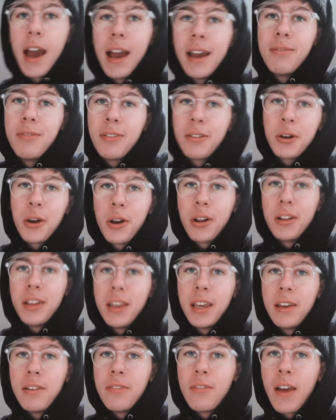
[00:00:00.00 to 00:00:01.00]
I'm gonna
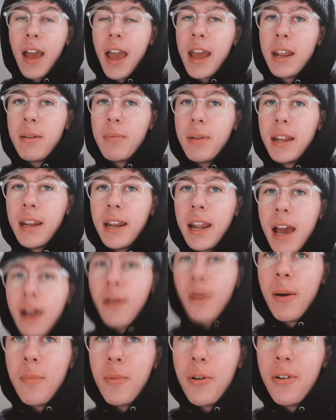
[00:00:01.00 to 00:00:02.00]
leave any minute
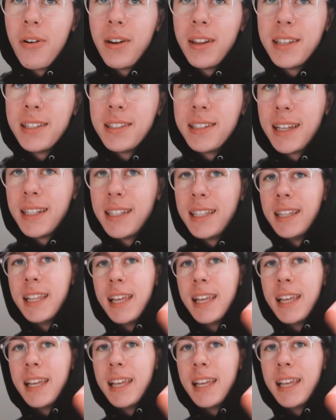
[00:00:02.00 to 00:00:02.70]
now. I'm already slightly